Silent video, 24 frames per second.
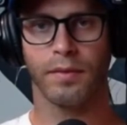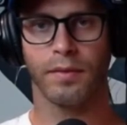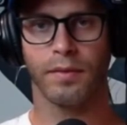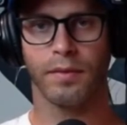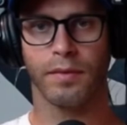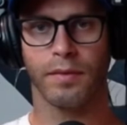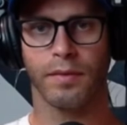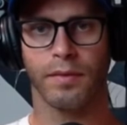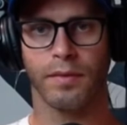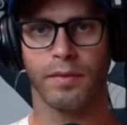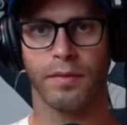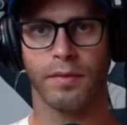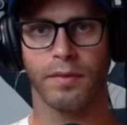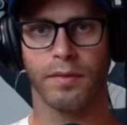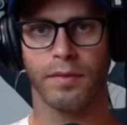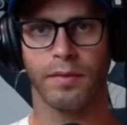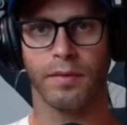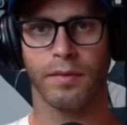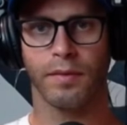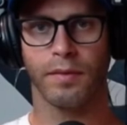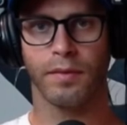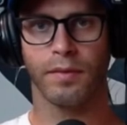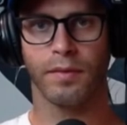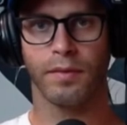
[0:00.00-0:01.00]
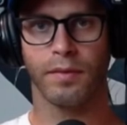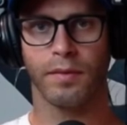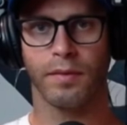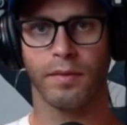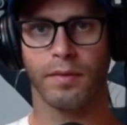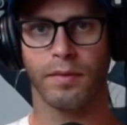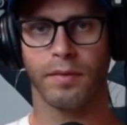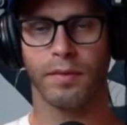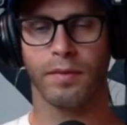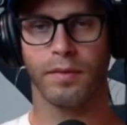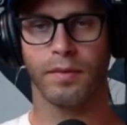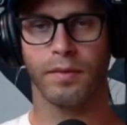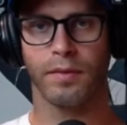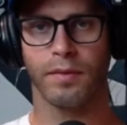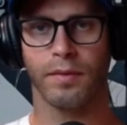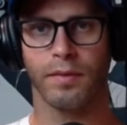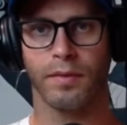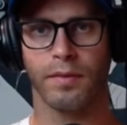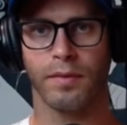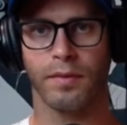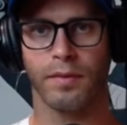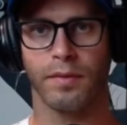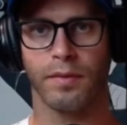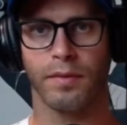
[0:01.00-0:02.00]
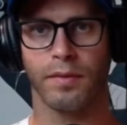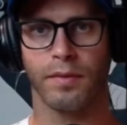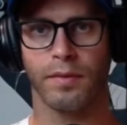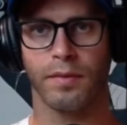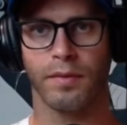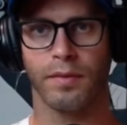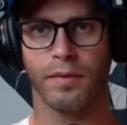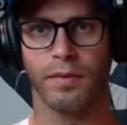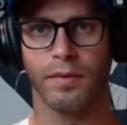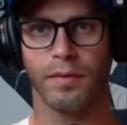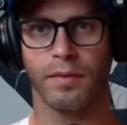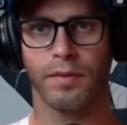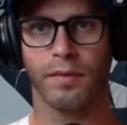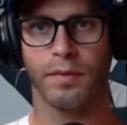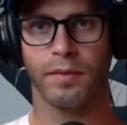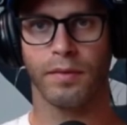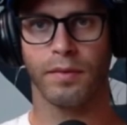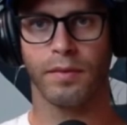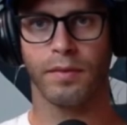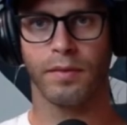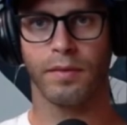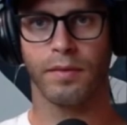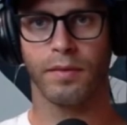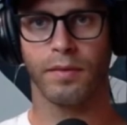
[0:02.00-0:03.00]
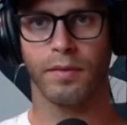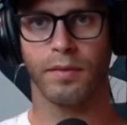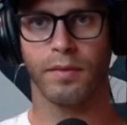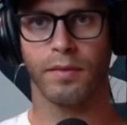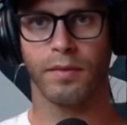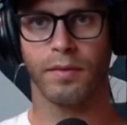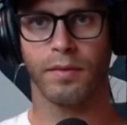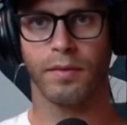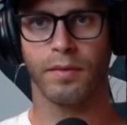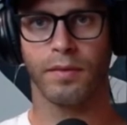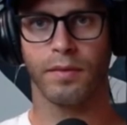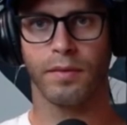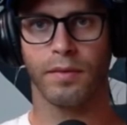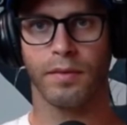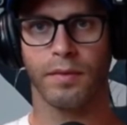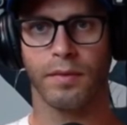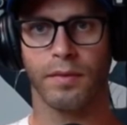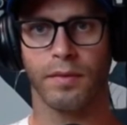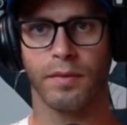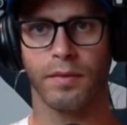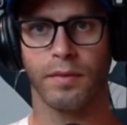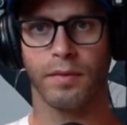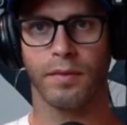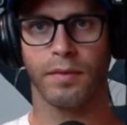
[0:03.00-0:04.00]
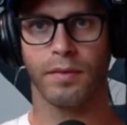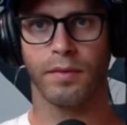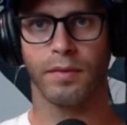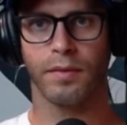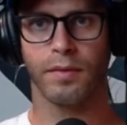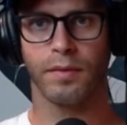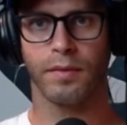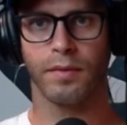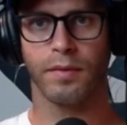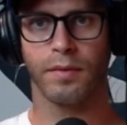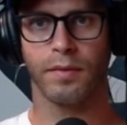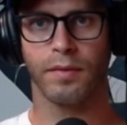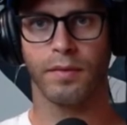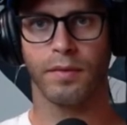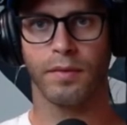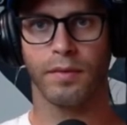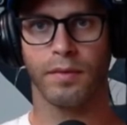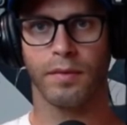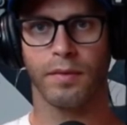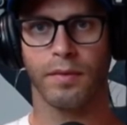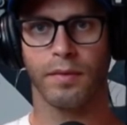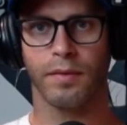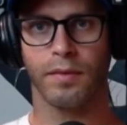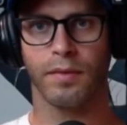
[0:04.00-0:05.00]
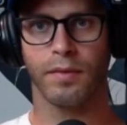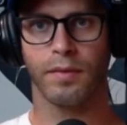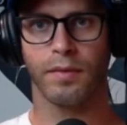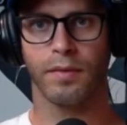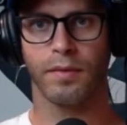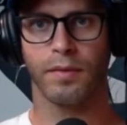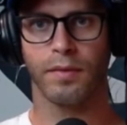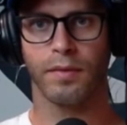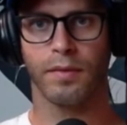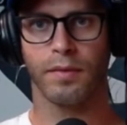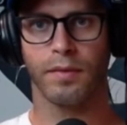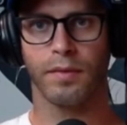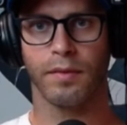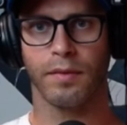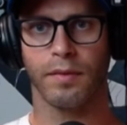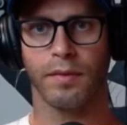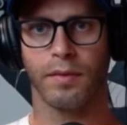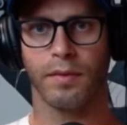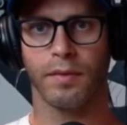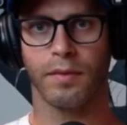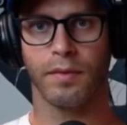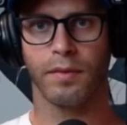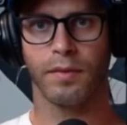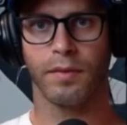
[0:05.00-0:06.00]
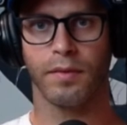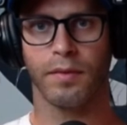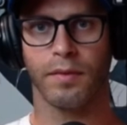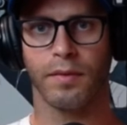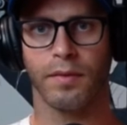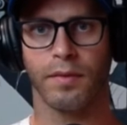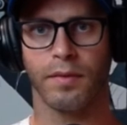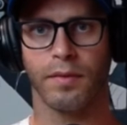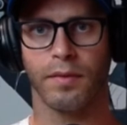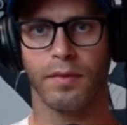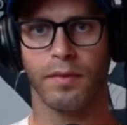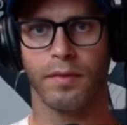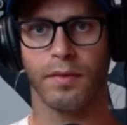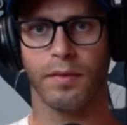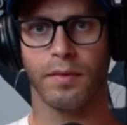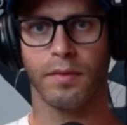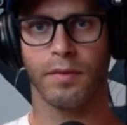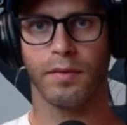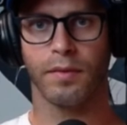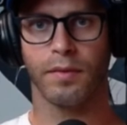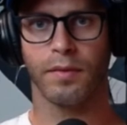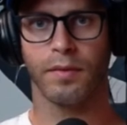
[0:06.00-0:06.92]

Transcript: The person shown says nothing.